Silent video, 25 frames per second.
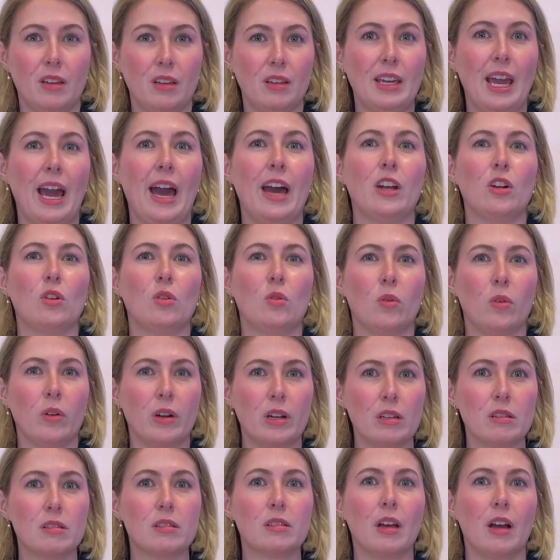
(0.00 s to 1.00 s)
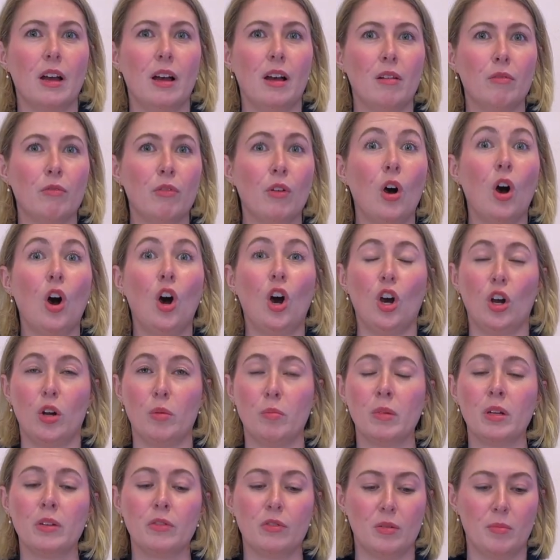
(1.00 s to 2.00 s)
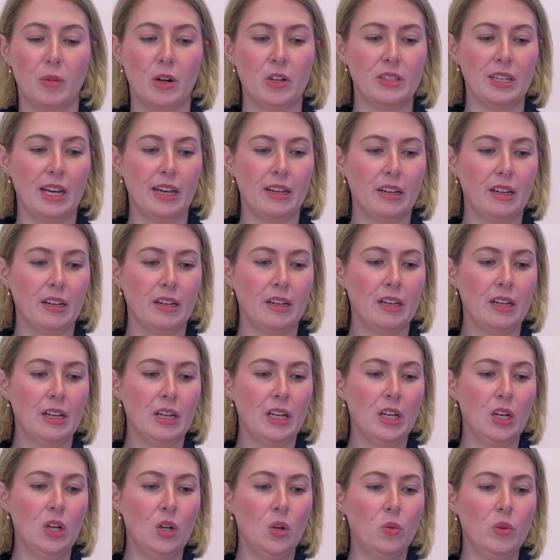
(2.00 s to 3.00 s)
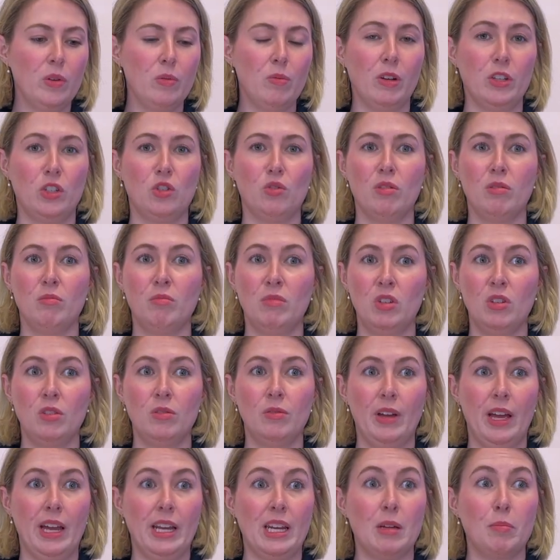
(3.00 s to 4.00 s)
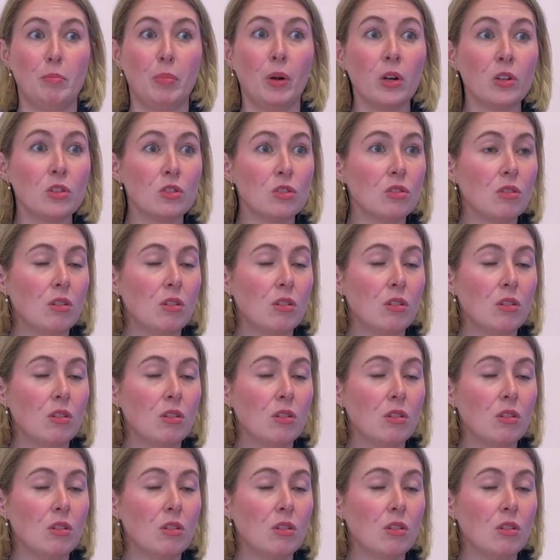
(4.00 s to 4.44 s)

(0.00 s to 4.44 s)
categories of harm from our data. We want to remove any personal